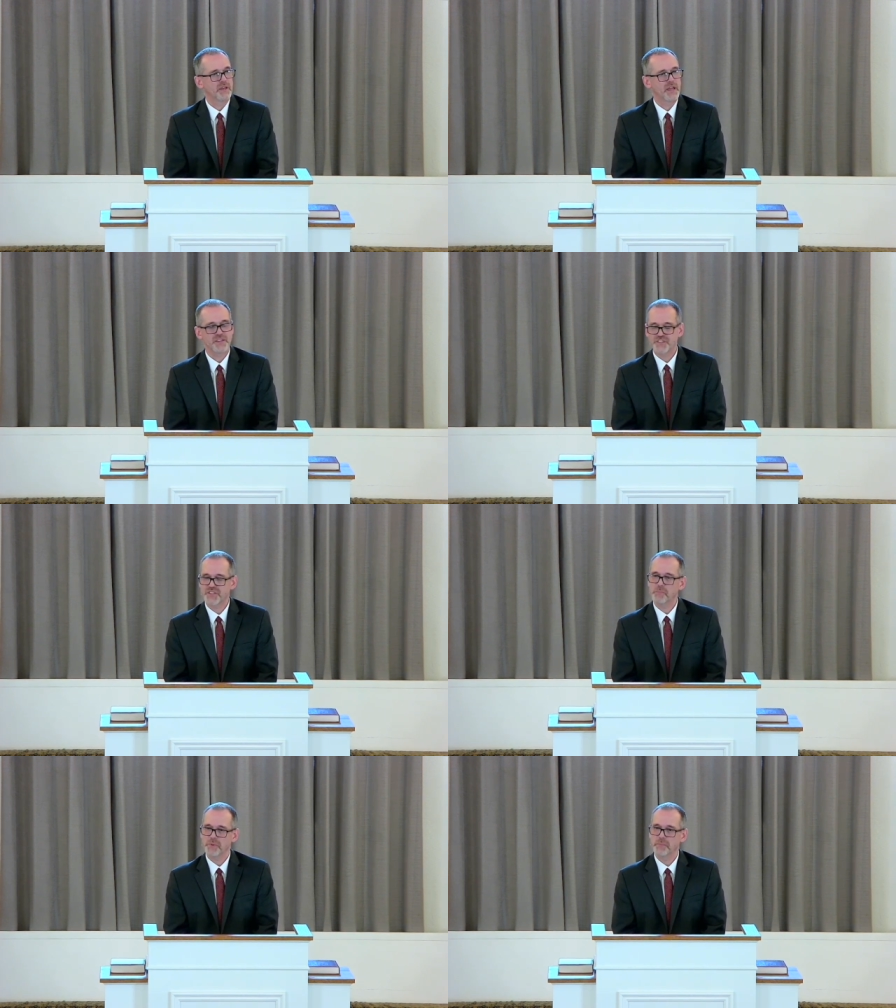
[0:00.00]
And
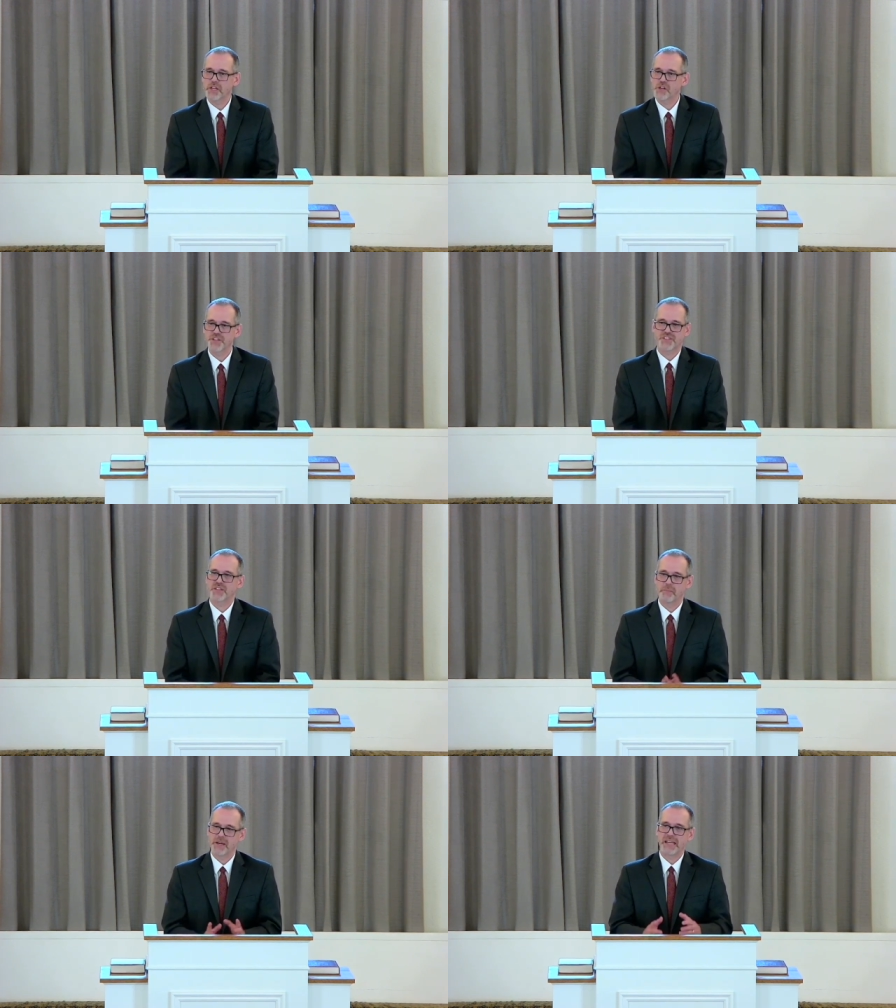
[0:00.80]
simply because
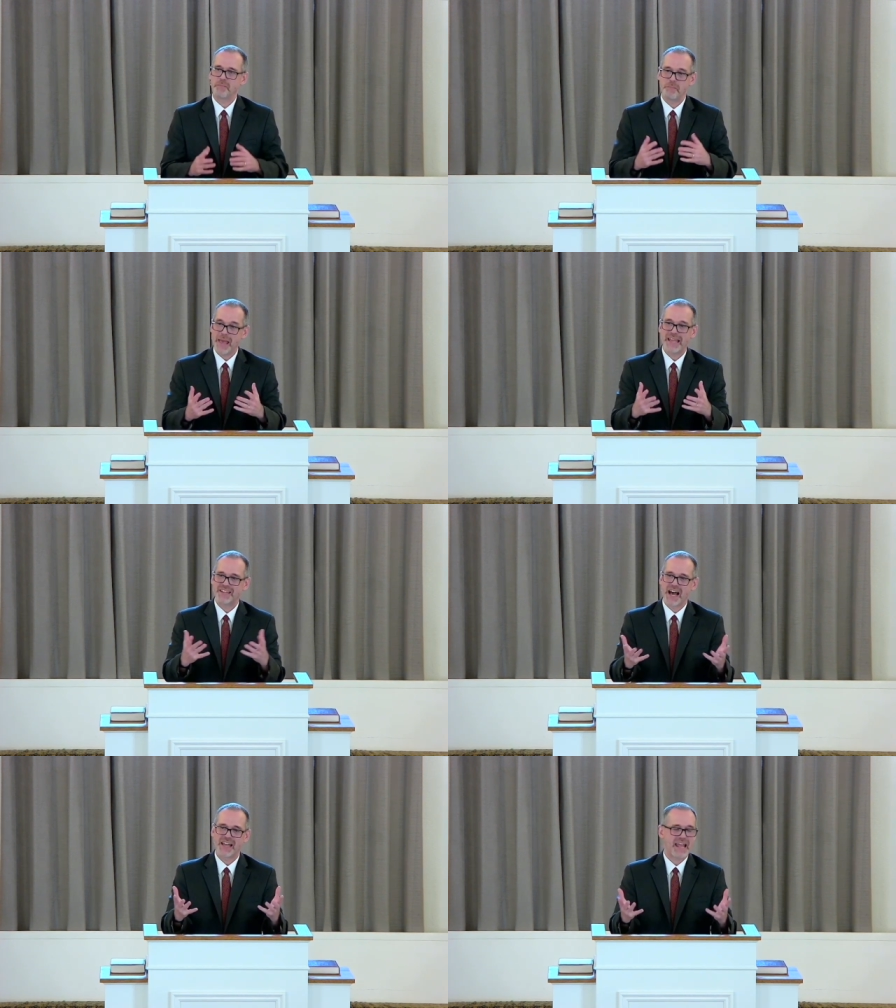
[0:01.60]
somebody may not